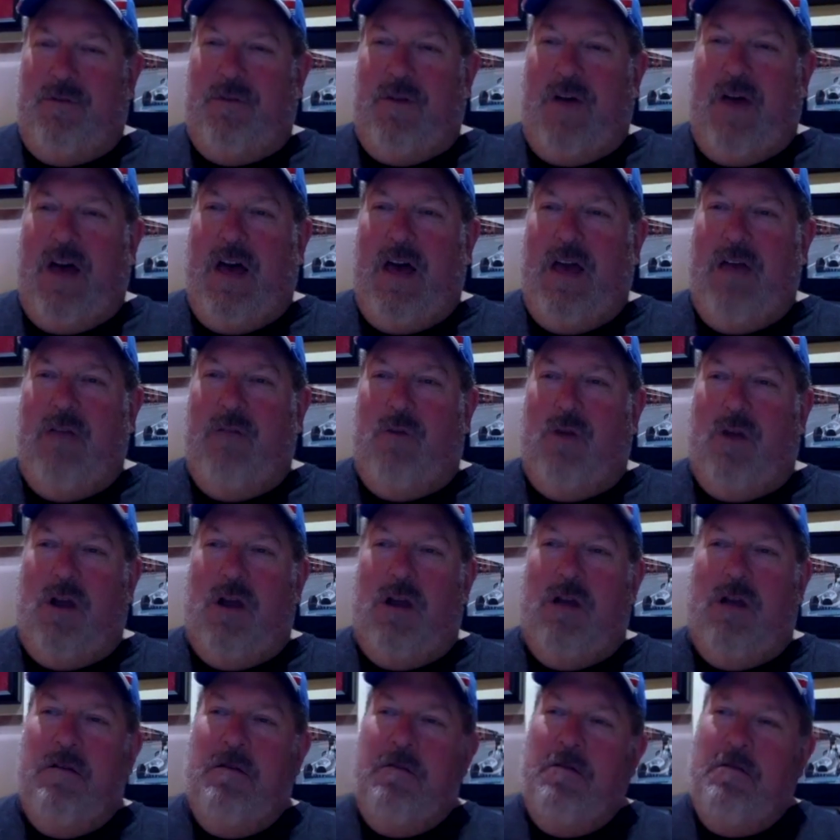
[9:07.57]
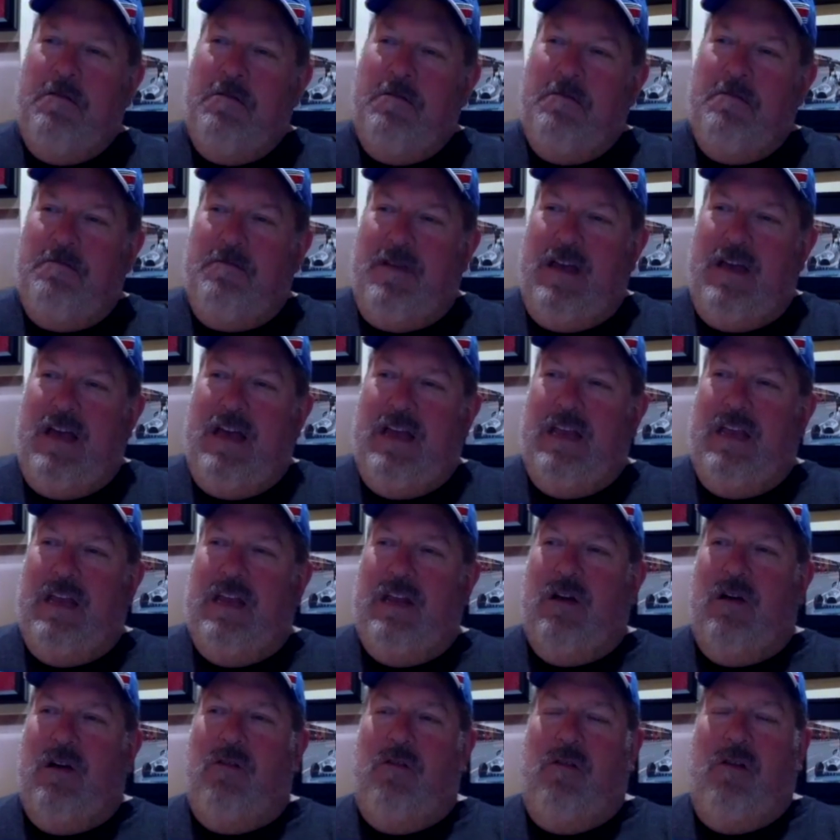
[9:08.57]
five where,
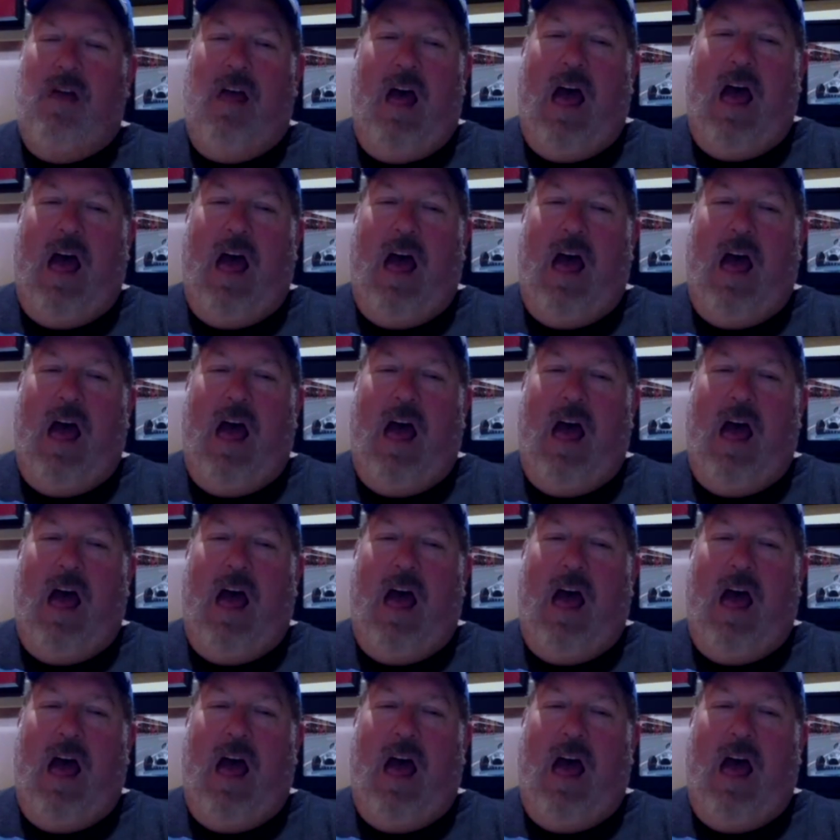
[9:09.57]
well,